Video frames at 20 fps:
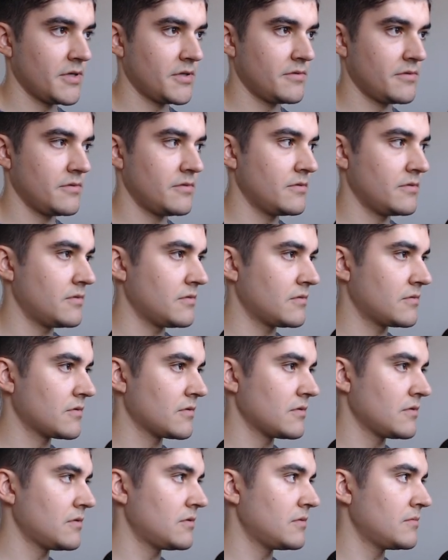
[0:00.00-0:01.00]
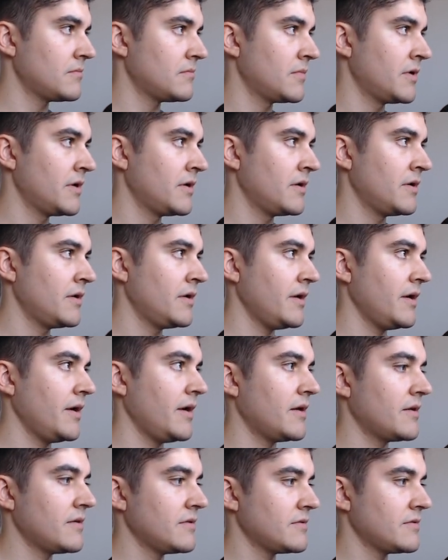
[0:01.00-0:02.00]
to Google Chrome,
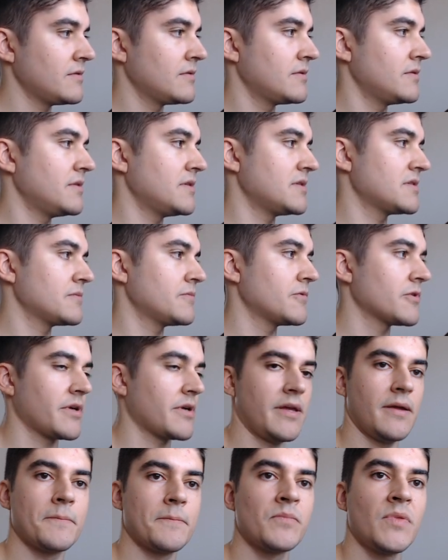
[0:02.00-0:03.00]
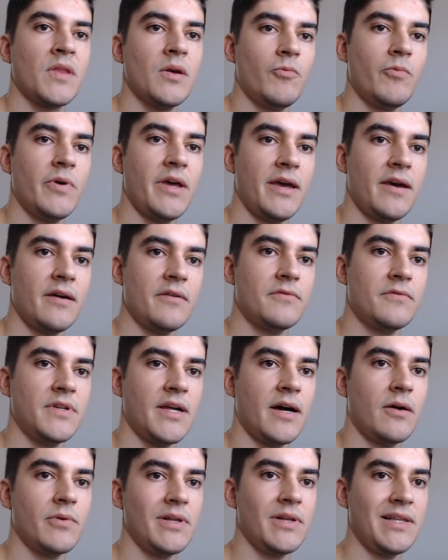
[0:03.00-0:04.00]
and this is working. We have
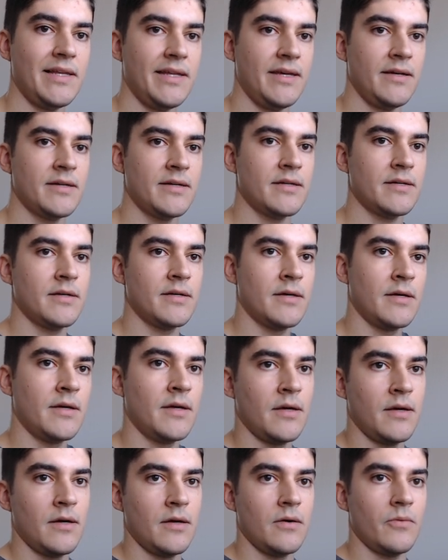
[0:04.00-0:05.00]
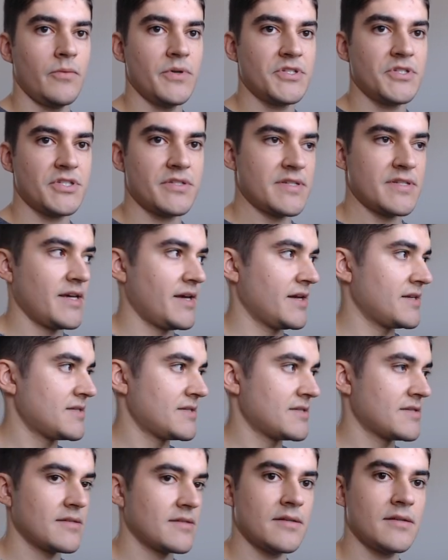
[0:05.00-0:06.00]
now a link which
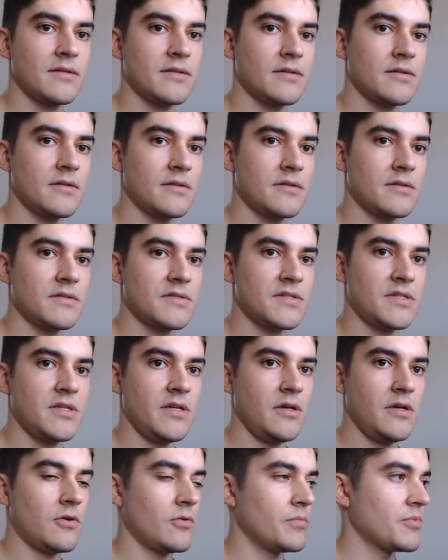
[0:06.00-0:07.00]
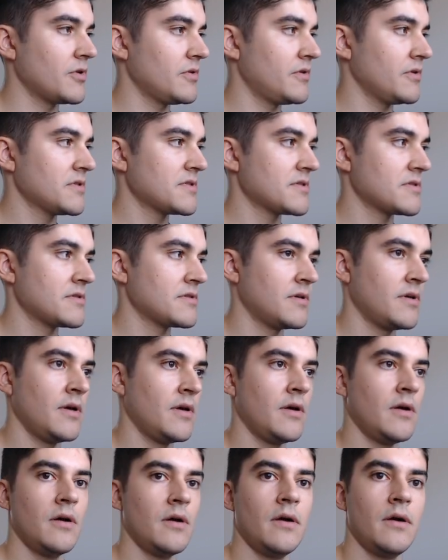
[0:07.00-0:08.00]
says see all products.
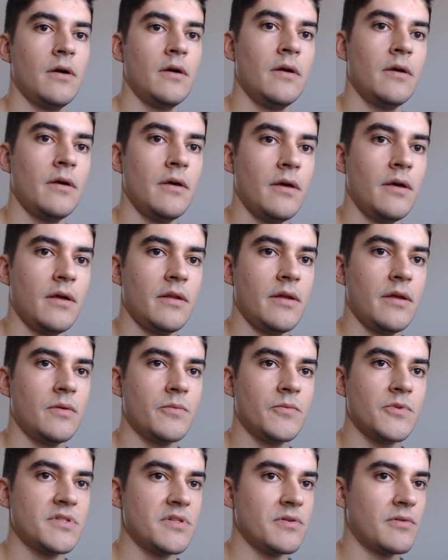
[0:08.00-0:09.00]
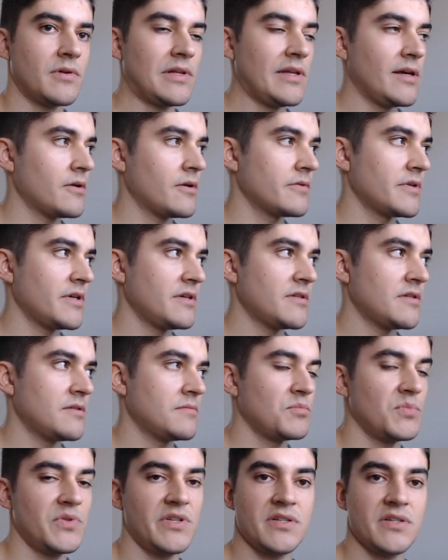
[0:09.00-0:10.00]
And then once you click on it,
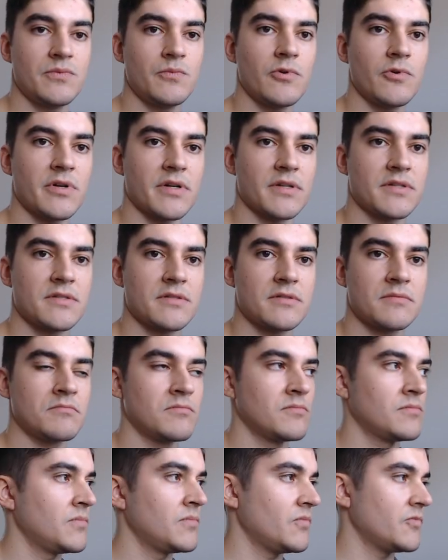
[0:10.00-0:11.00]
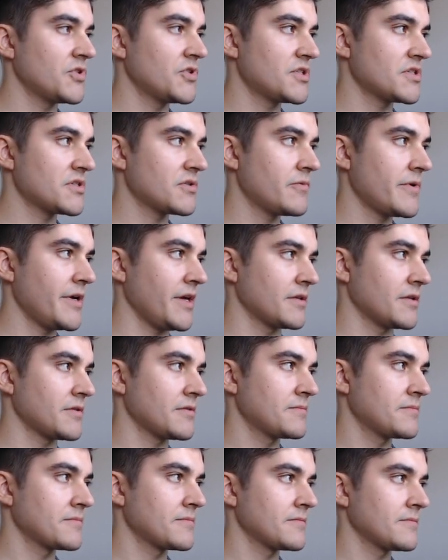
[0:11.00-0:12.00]
this works, which is great.
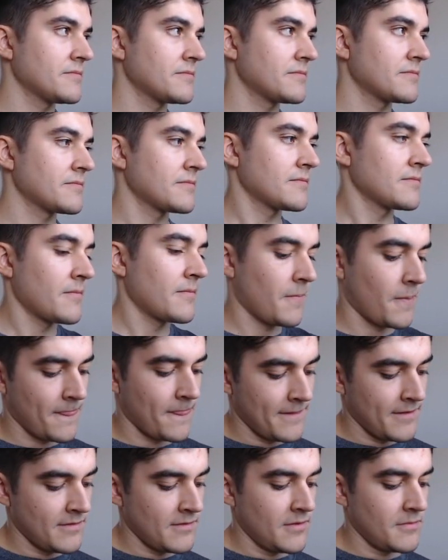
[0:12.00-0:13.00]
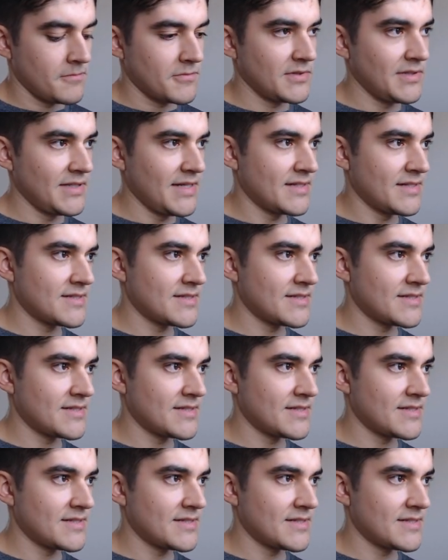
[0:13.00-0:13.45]
But let's